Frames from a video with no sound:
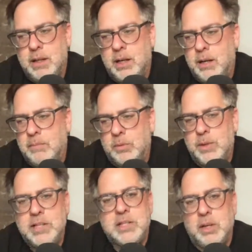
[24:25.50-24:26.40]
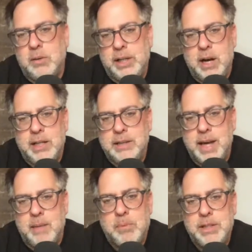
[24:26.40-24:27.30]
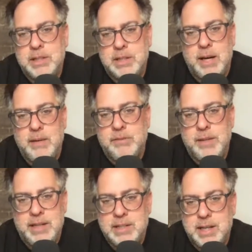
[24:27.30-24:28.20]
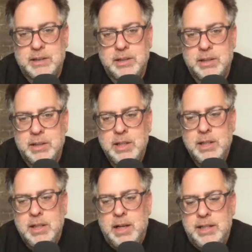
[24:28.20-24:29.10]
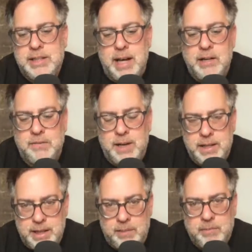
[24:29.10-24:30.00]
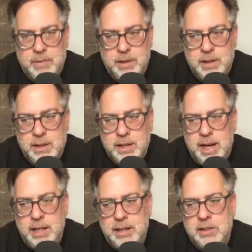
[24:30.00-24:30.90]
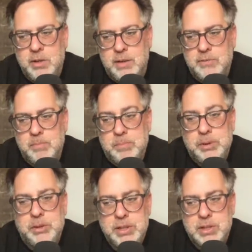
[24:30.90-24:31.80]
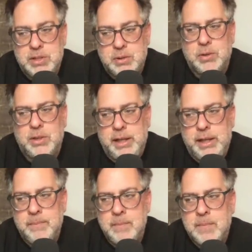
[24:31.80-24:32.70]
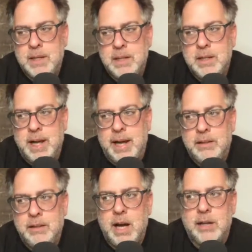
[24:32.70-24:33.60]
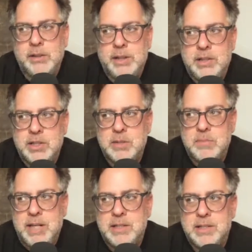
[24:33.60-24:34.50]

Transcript: risk going on at that point in time for that sector, identify them. And then you have to build a story that not only just makes